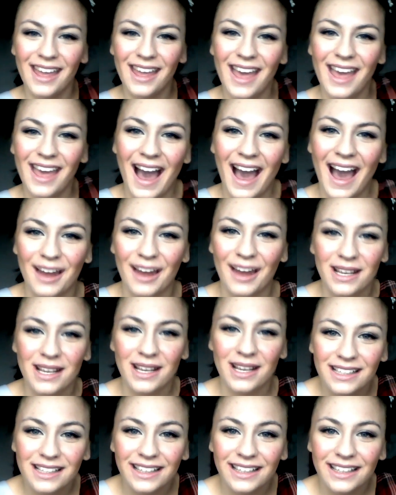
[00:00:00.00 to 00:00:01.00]
And
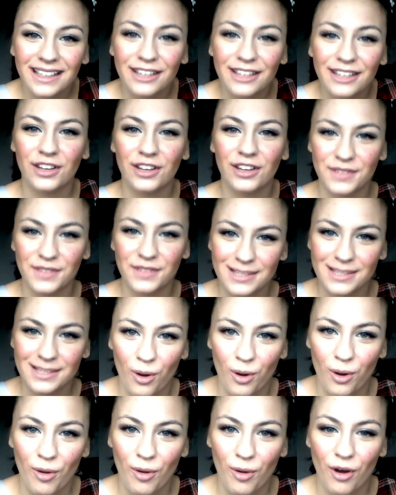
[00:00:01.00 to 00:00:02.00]
basically, first thing tomorrow
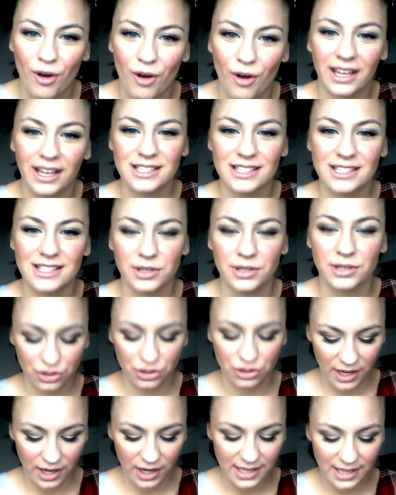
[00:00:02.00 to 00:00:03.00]
morning, it's going
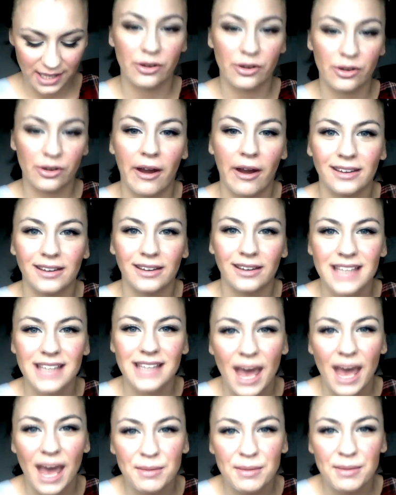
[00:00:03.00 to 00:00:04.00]
straight to America to
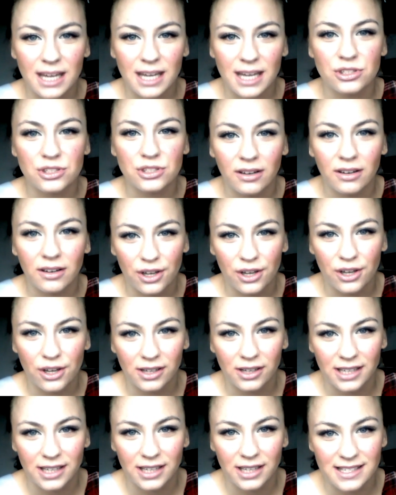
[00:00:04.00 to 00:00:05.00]
Emmers and Emmers charity
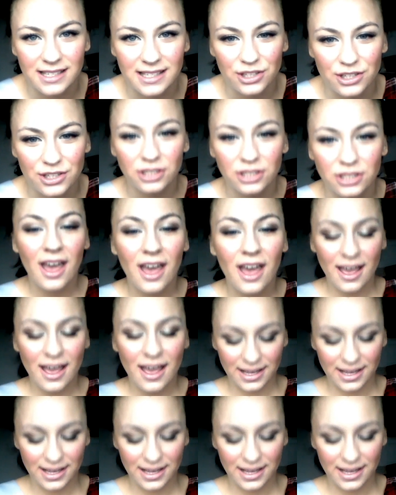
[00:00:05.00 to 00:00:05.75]
organisation,